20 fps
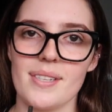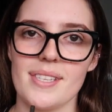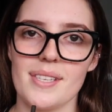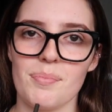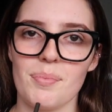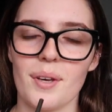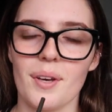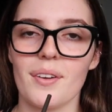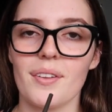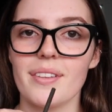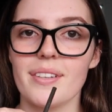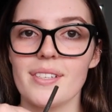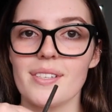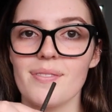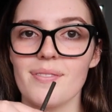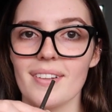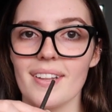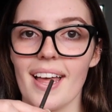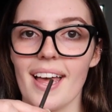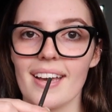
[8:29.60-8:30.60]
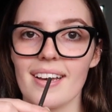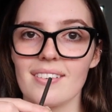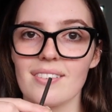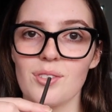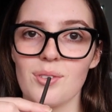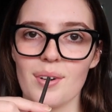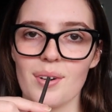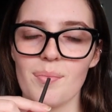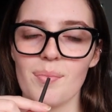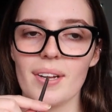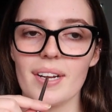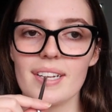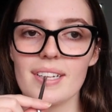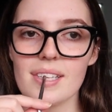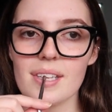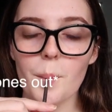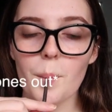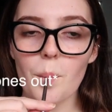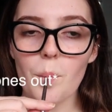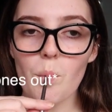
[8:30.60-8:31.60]
been sipping on this for like 20
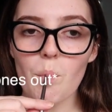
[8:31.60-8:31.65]
minutes.